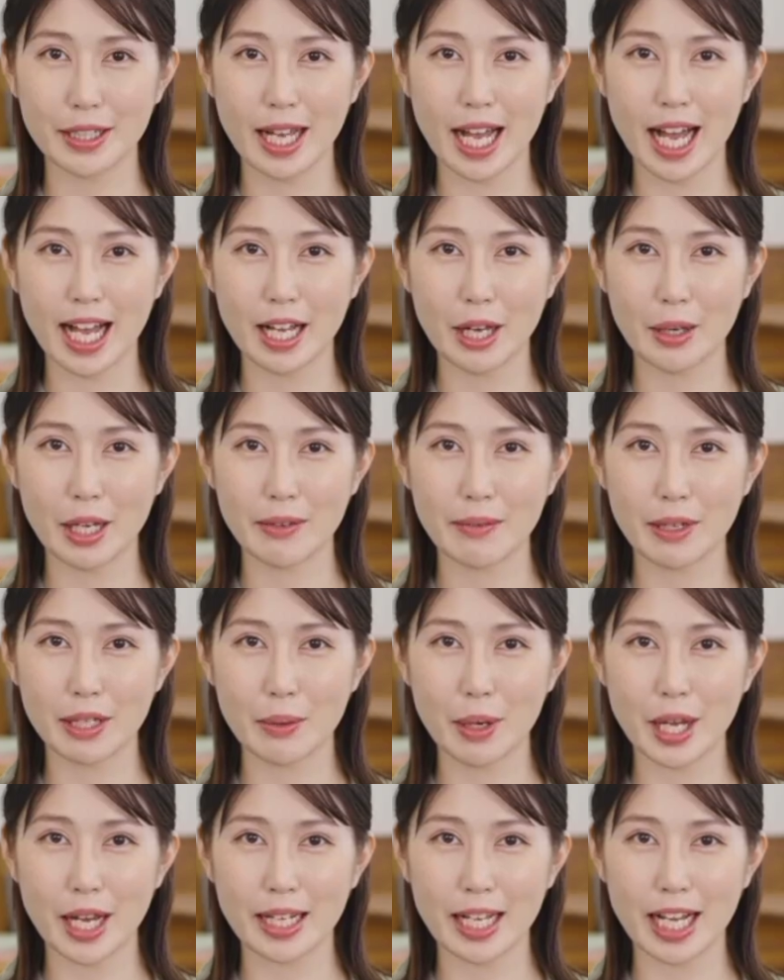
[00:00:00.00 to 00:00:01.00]
Hello
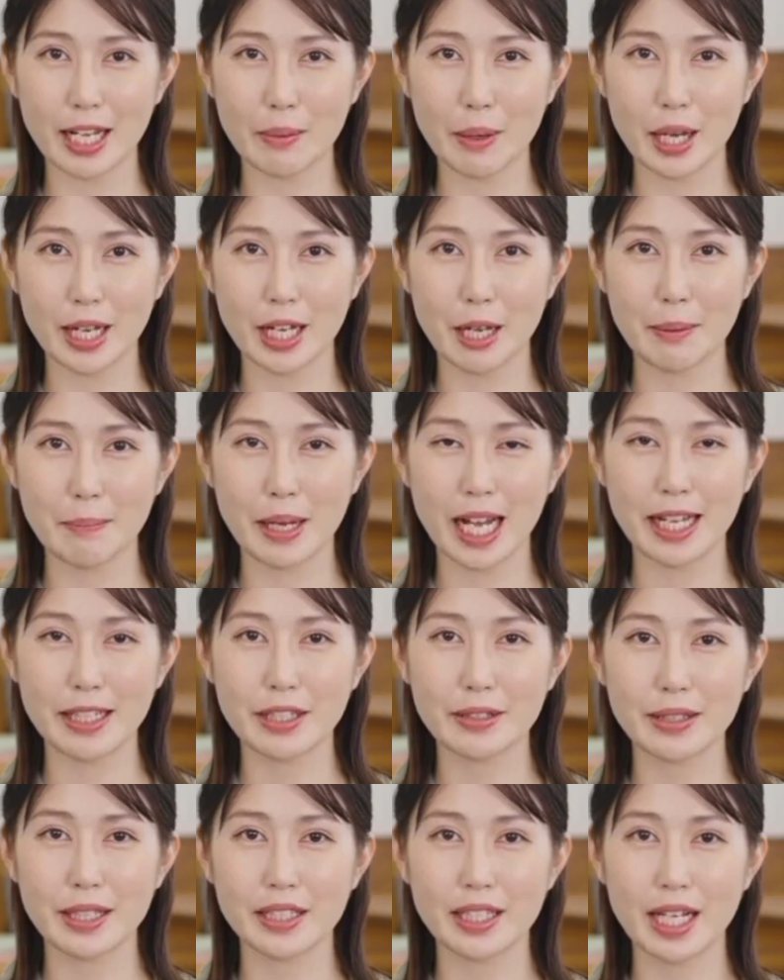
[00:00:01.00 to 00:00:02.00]
everyone and welcome back
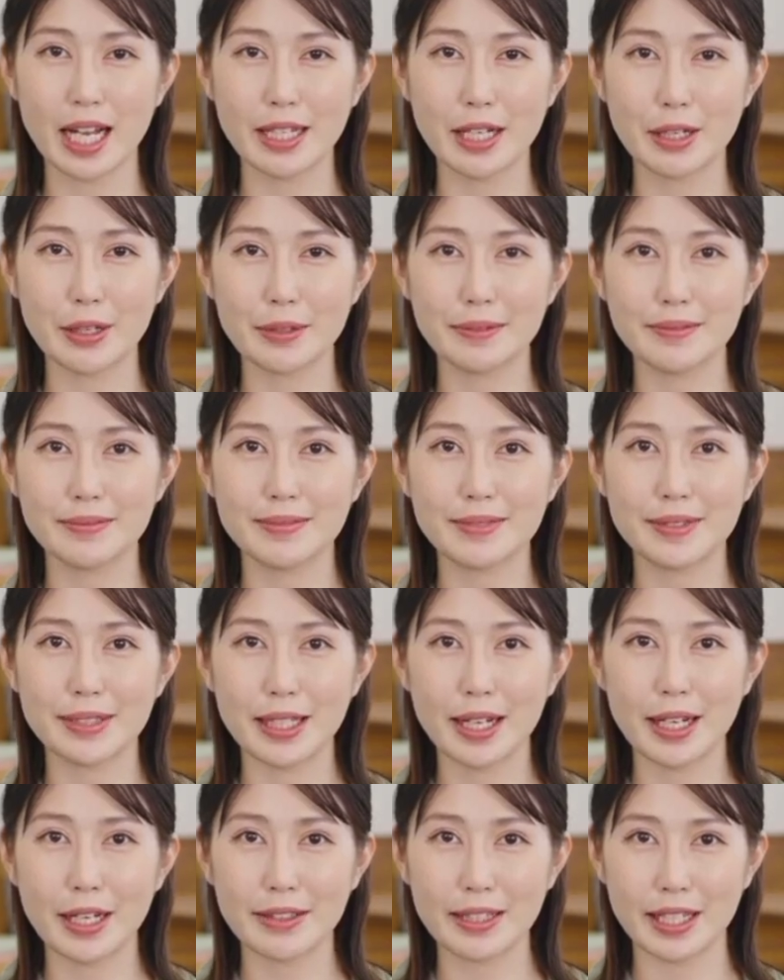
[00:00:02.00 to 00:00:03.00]
to the channel.
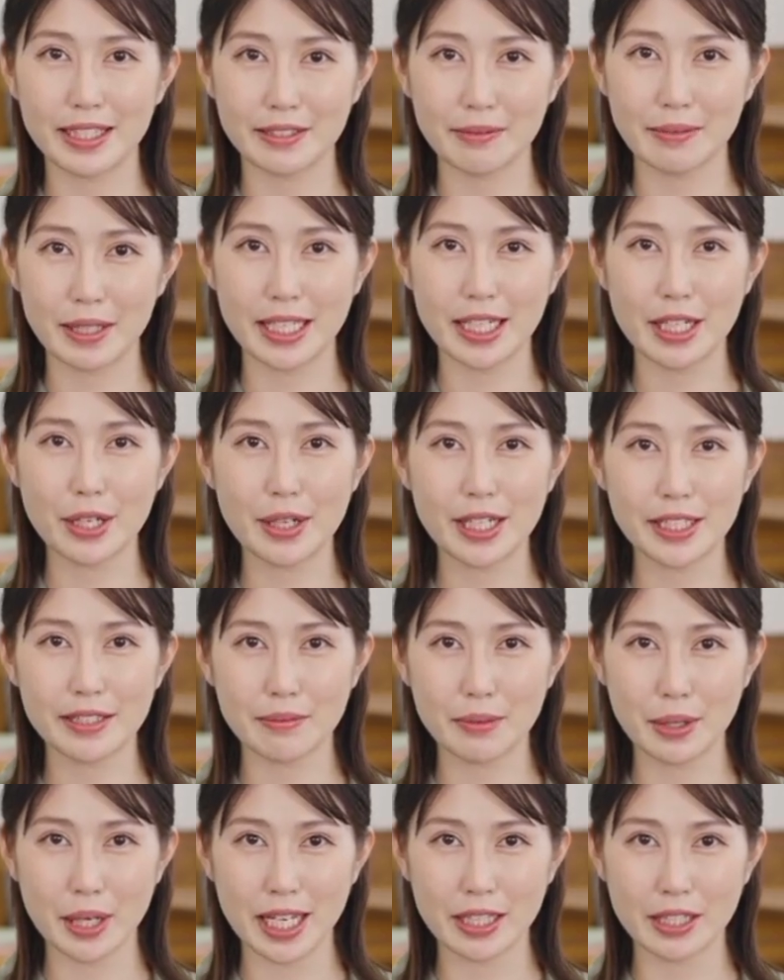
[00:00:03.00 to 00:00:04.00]
This video is
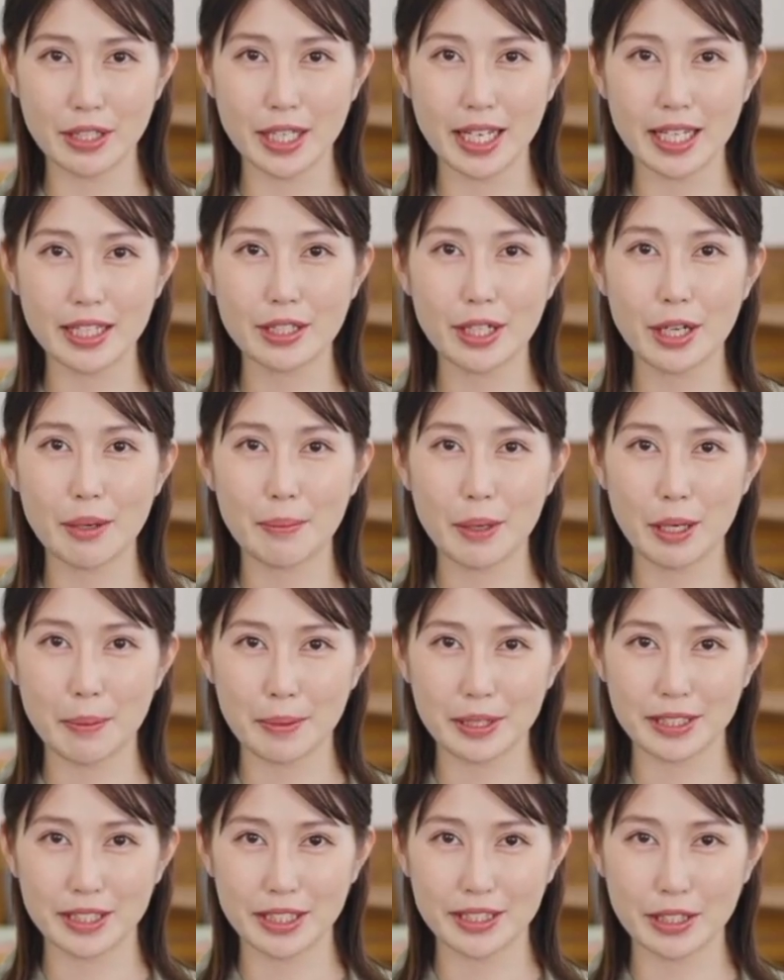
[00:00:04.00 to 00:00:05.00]
for educational
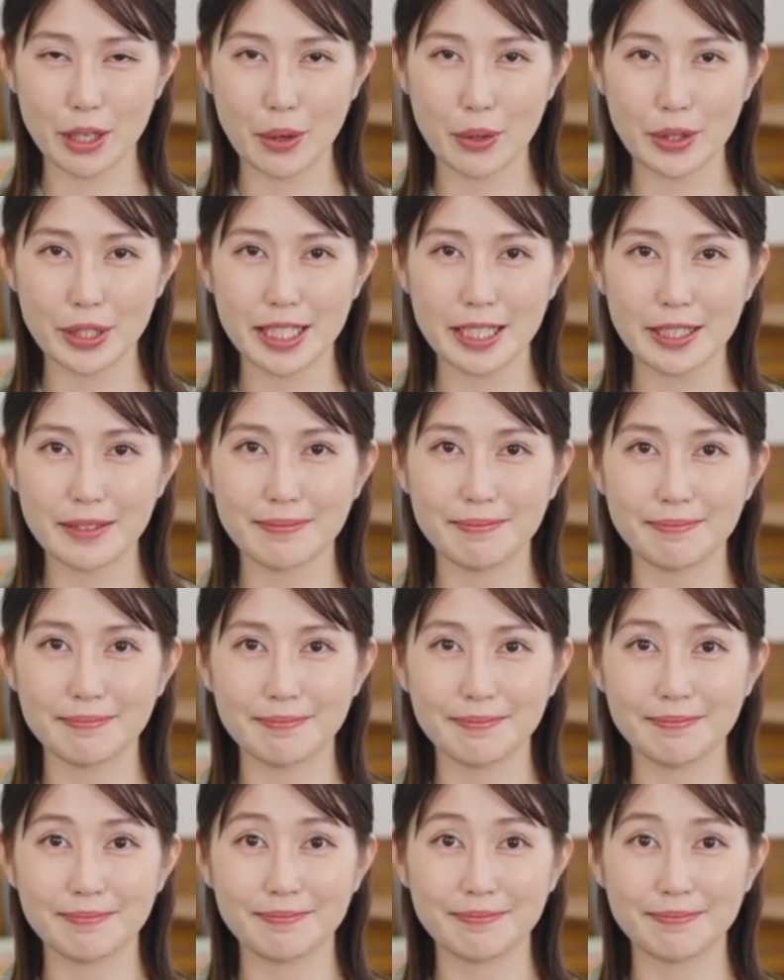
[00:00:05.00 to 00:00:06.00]
purposes only.
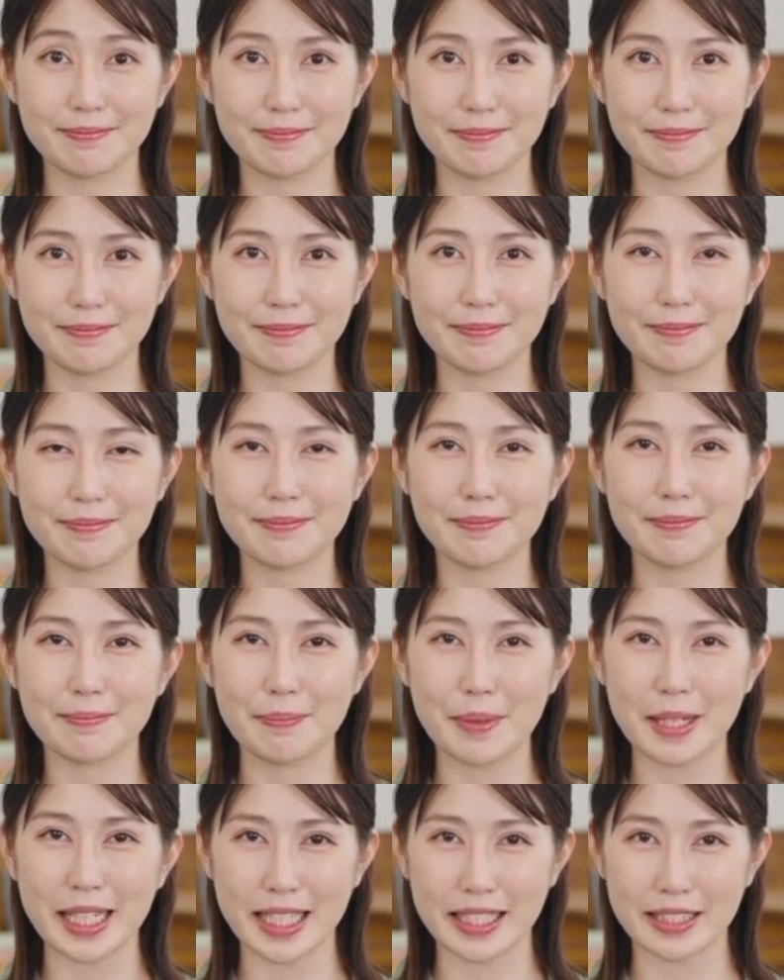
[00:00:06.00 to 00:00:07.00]

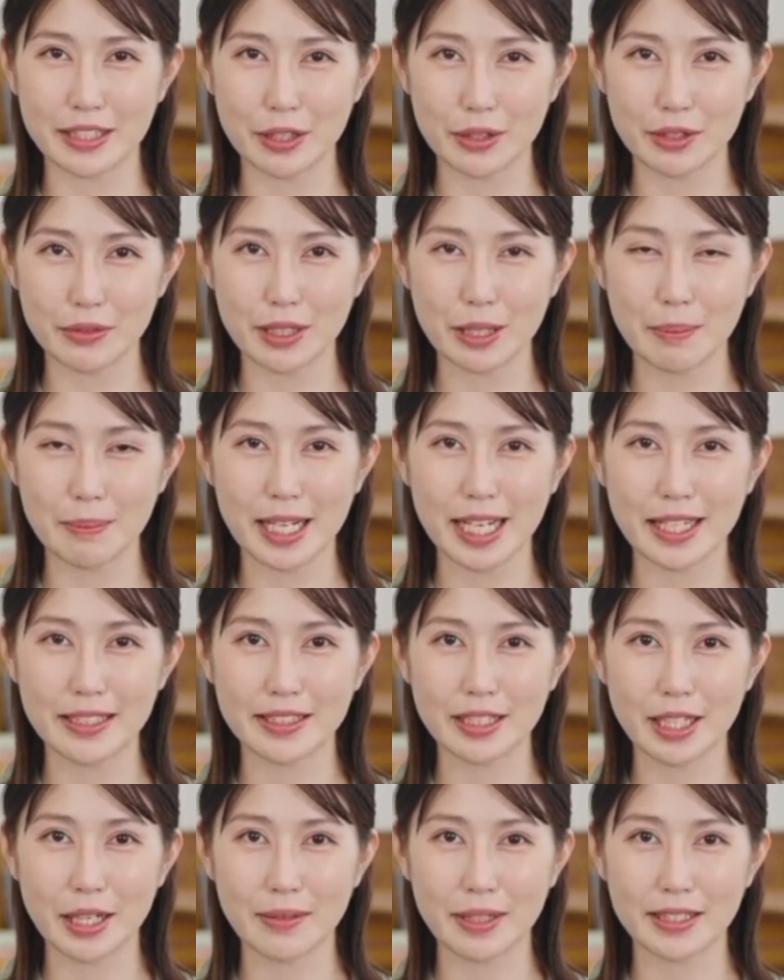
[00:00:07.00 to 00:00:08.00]
Please use VPN
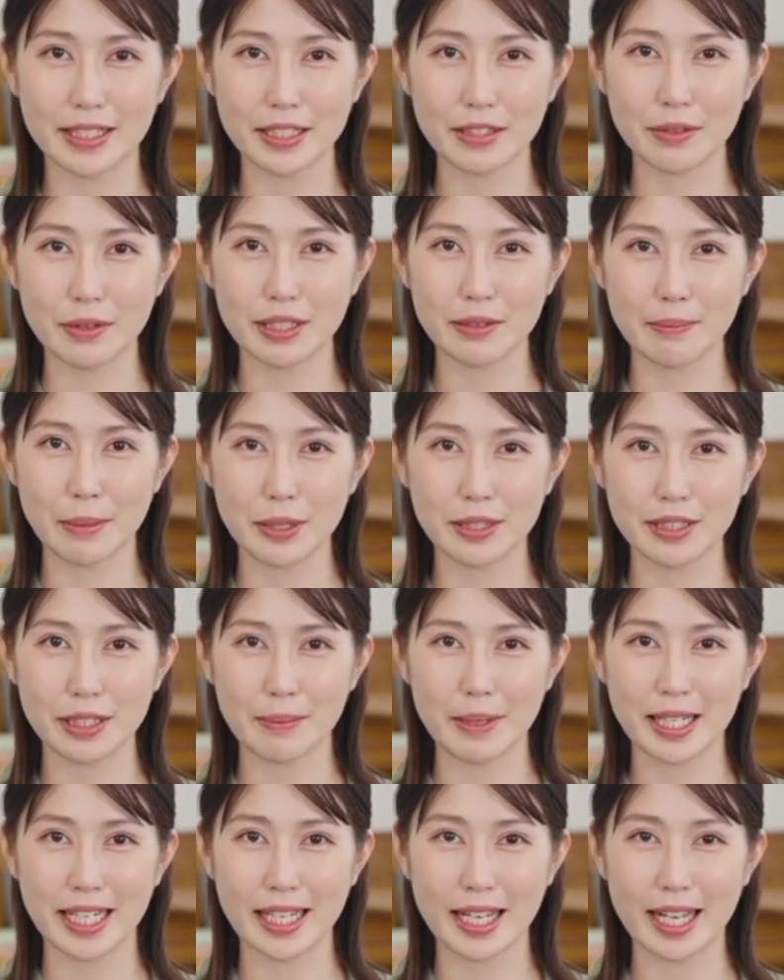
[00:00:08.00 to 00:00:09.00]
services
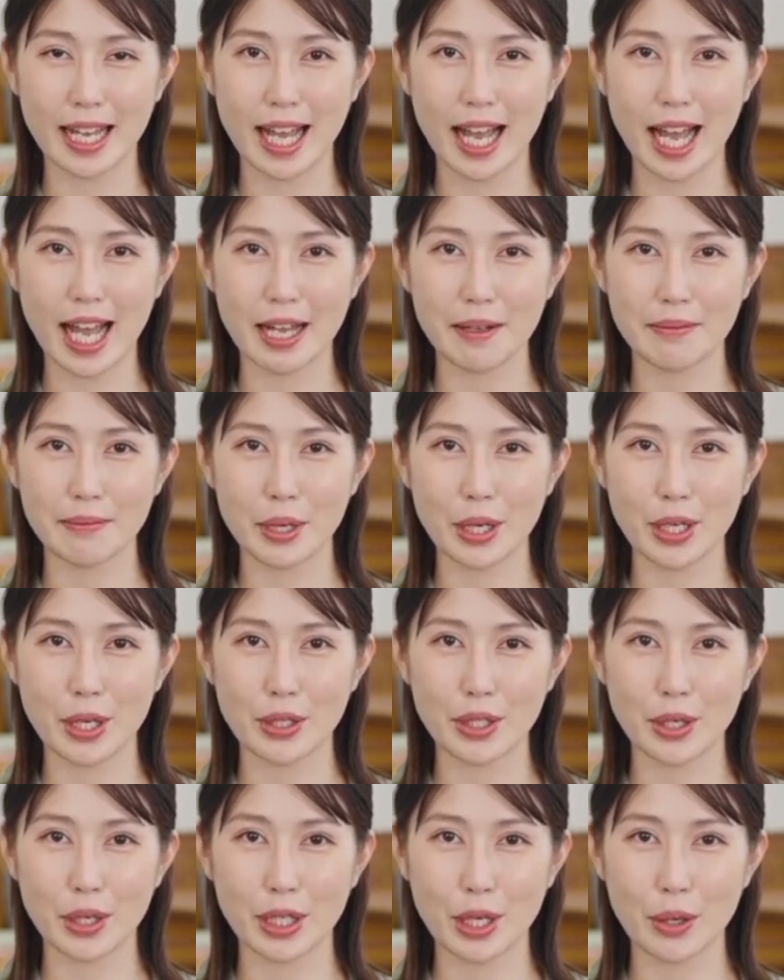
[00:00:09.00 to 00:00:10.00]
responsibly and follow
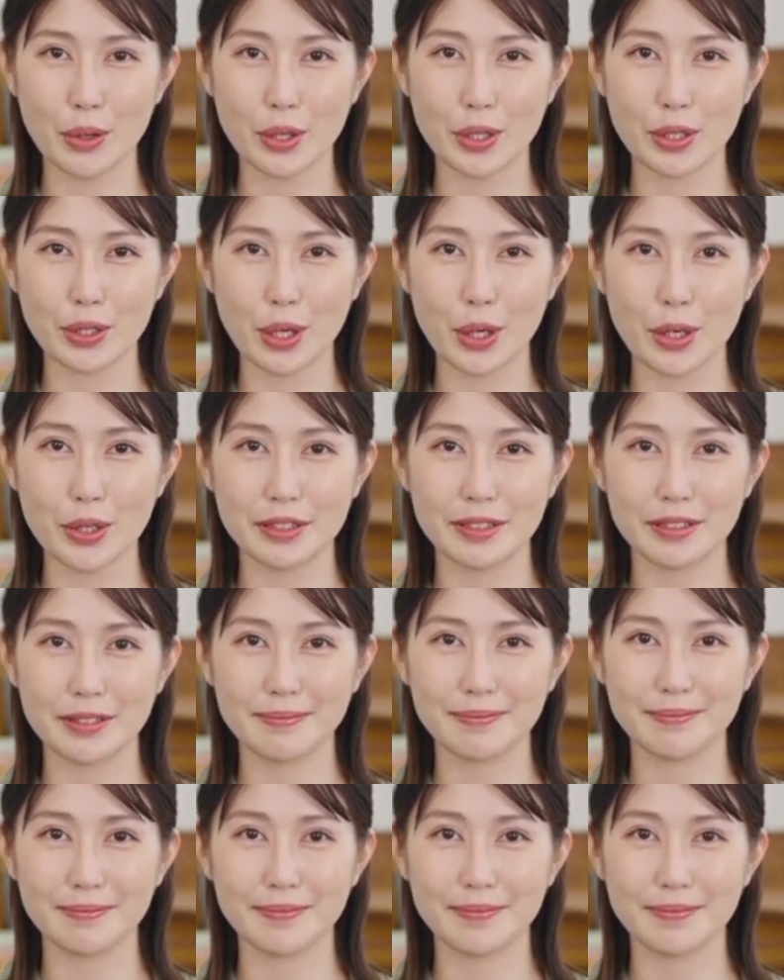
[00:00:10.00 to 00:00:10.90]
your local laws.